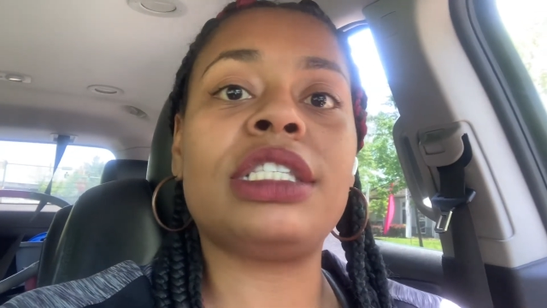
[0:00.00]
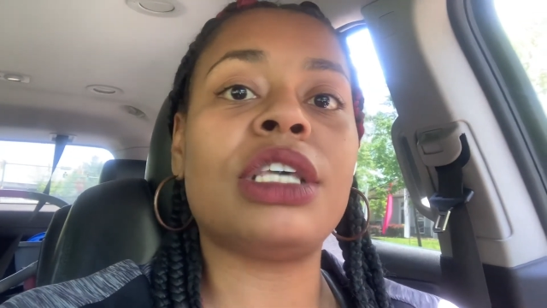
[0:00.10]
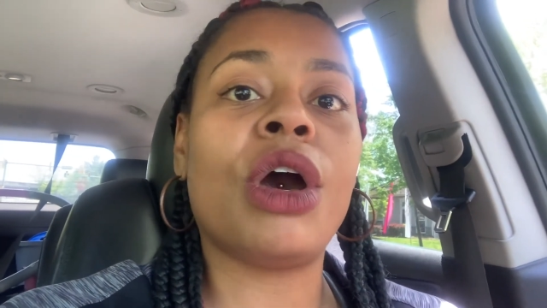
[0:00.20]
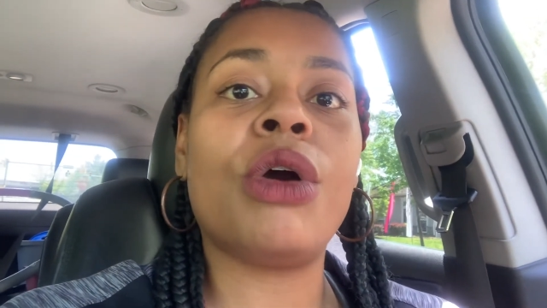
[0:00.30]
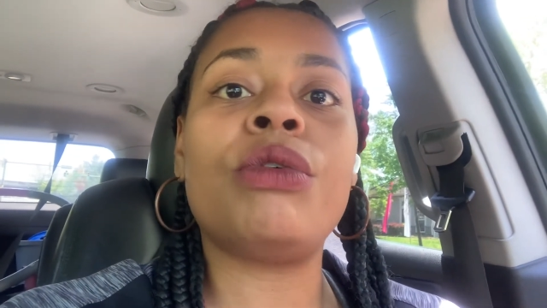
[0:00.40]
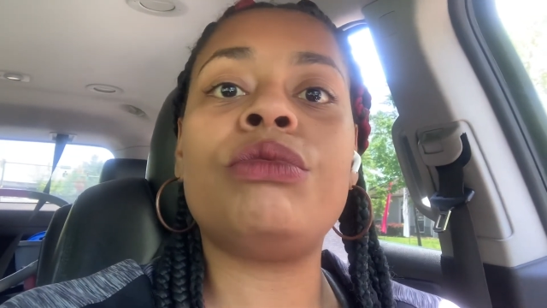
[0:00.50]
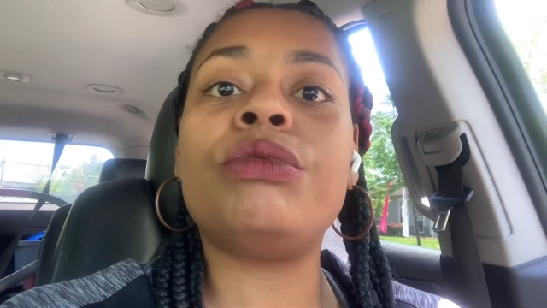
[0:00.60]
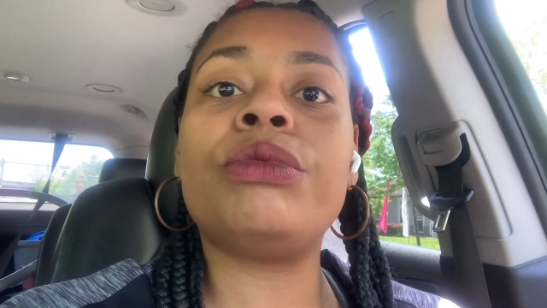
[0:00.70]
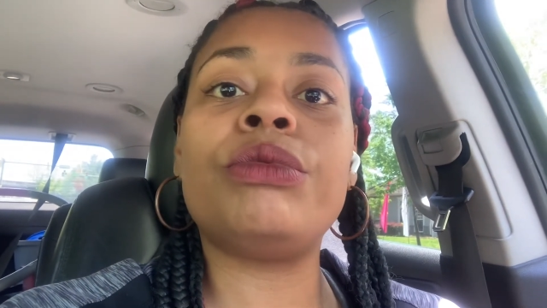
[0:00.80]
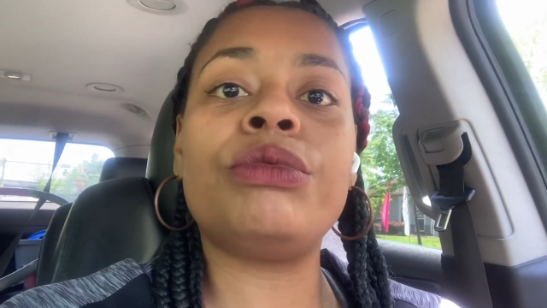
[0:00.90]
So
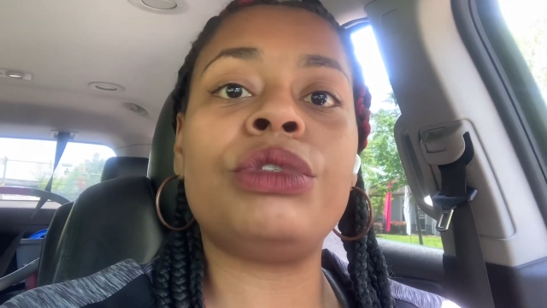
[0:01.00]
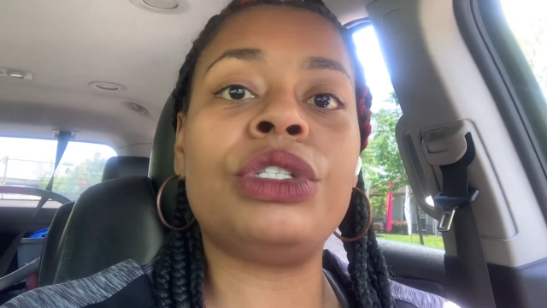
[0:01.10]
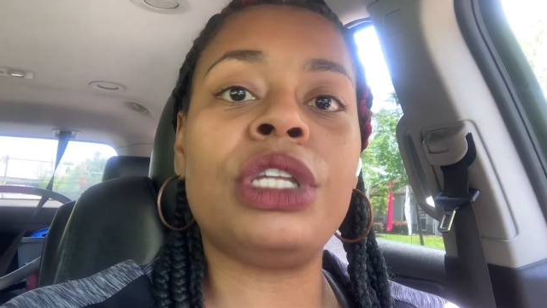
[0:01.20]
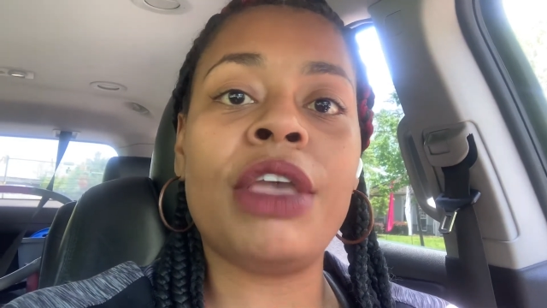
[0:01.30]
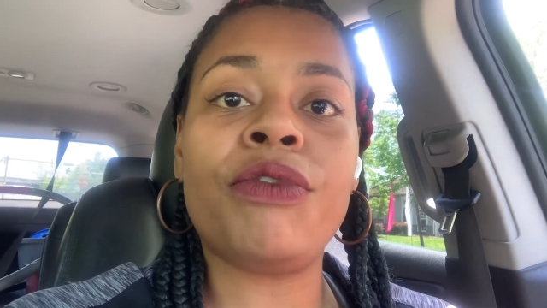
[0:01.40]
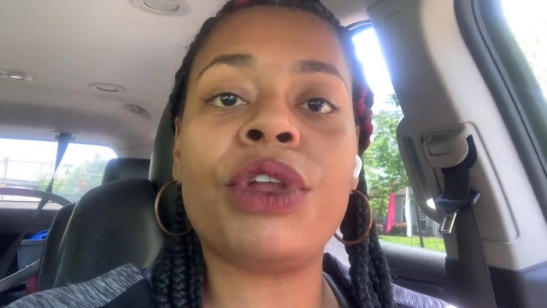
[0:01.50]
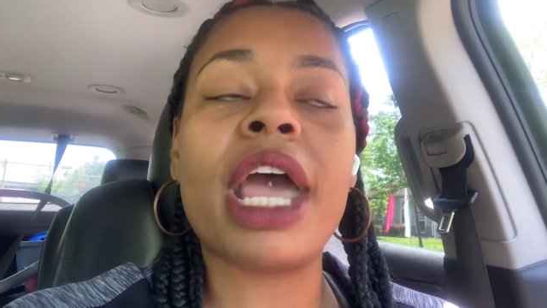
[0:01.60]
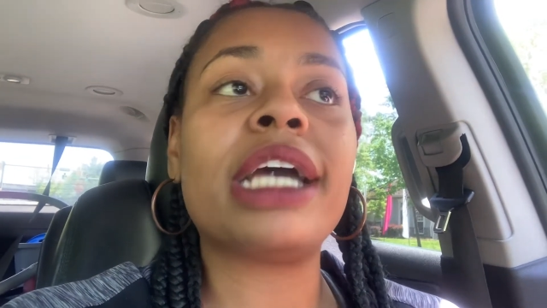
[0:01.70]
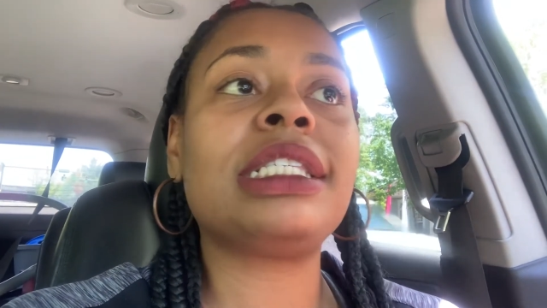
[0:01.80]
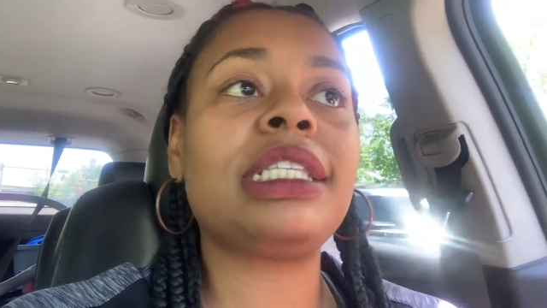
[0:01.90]
if you're
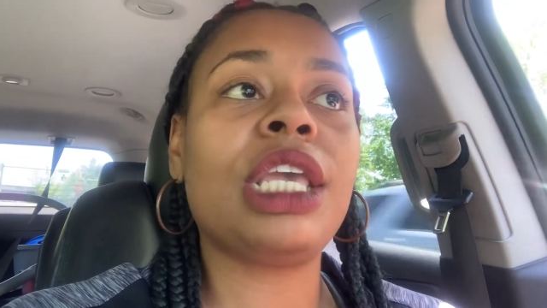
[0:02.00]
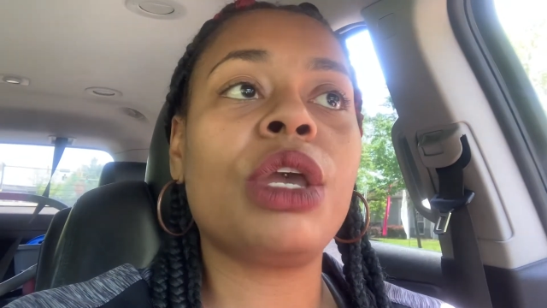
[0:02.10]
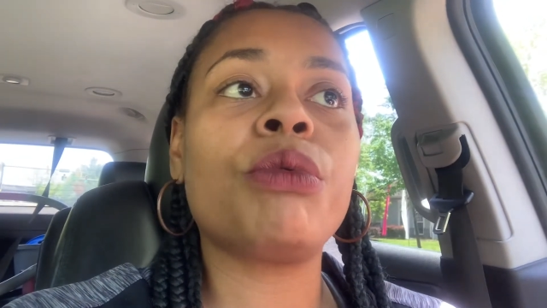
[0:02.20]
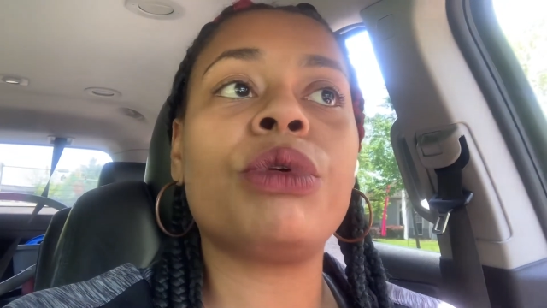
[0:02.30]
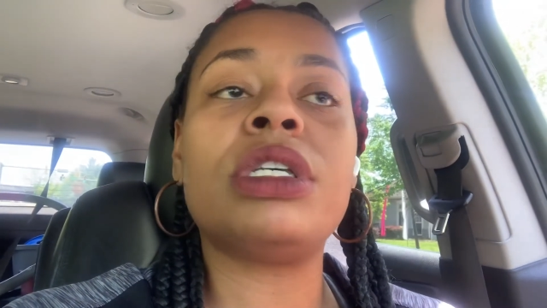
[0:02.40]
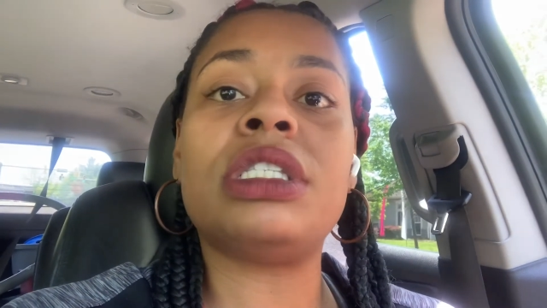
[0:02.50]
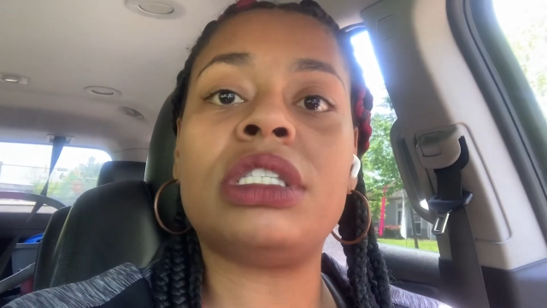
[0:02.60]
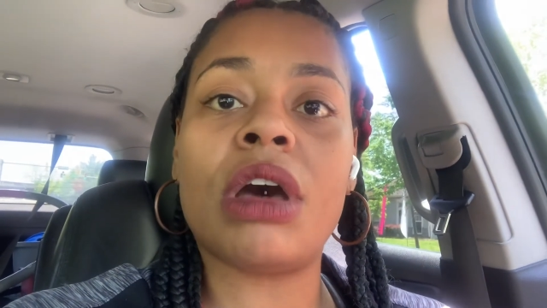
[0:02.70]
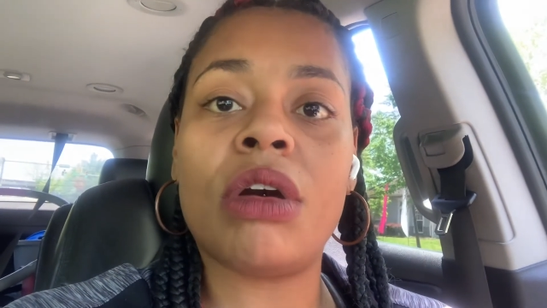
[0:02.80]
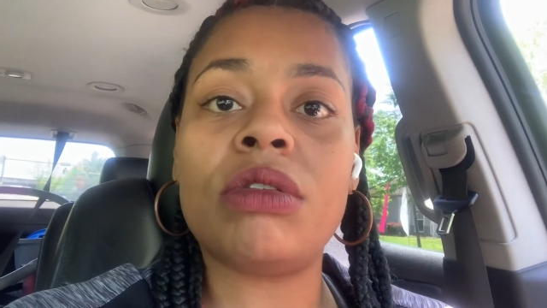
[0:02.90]
not seeing
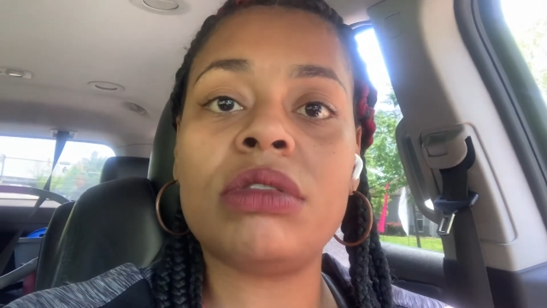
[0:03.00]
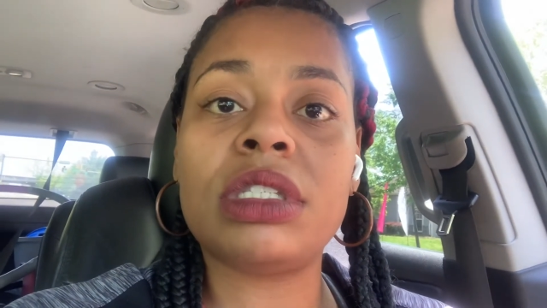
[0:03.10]
results